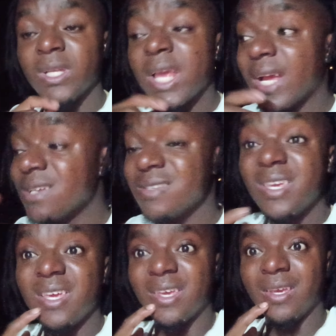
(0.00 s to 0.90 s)
They can
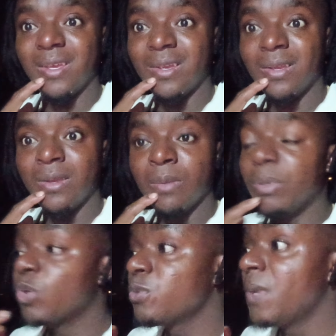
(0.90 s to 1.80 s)
see.
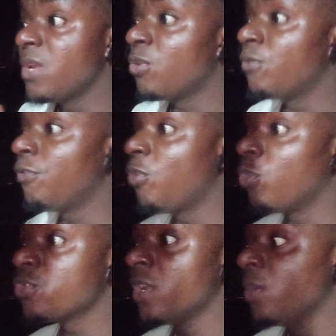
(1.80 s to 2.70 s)
Because many of
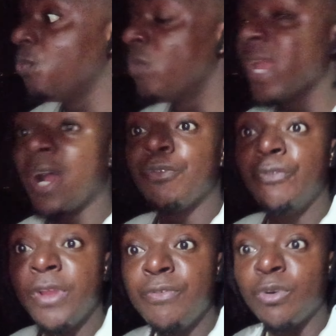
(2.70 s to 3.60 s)
us, we are
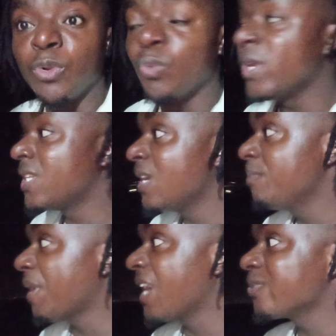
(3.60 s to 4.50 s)
favored. We
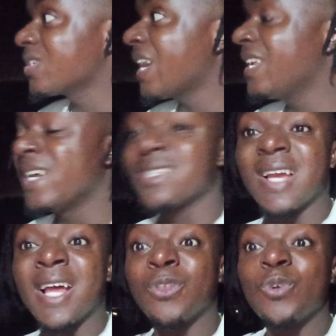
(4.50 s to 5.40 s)
think outsiders
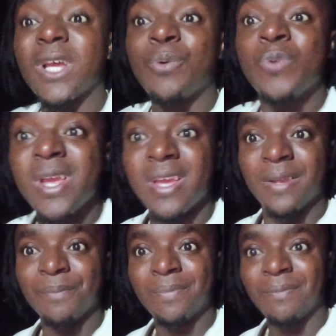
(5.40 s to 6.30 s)
are not aware.
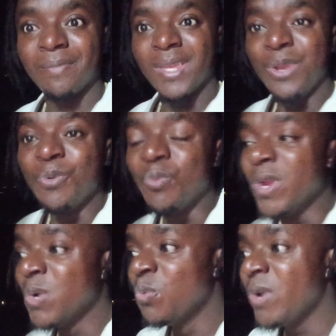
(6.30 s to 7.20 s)

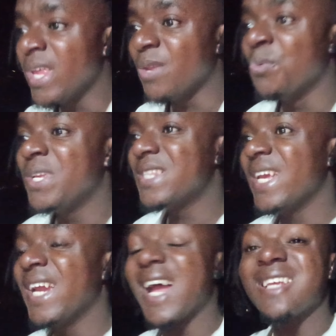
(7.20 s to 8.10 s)
We win. We
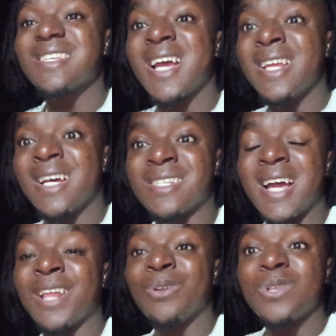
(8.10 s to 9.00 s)
think outsiders
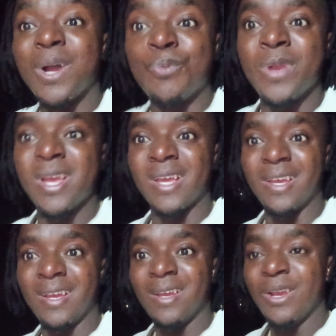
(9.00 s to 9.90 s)
are not aware.
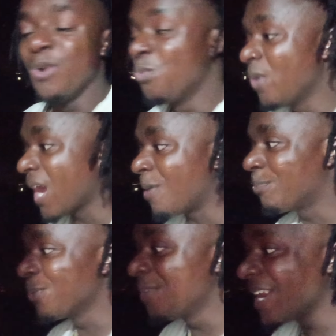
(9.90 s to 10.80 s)
We are
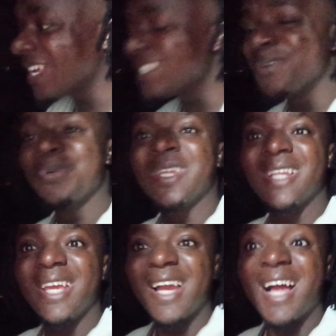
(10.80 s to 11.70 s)
progressing. We
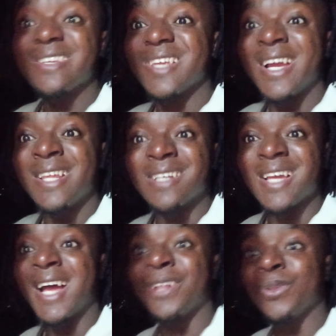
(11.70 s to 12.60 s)
think outsiders
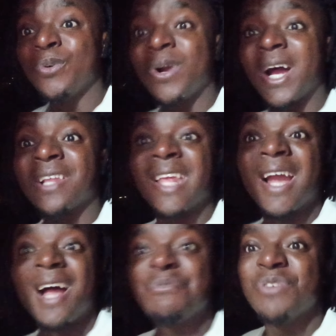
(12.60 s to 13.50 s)
are not, they
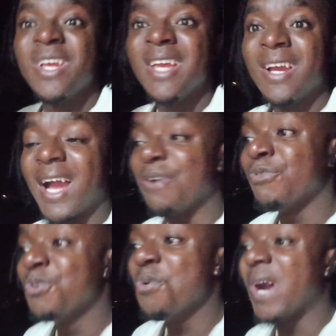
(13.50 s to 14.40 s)

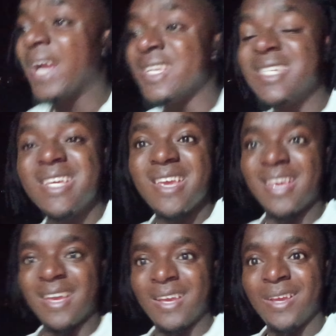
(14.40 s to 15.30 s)
have no idea.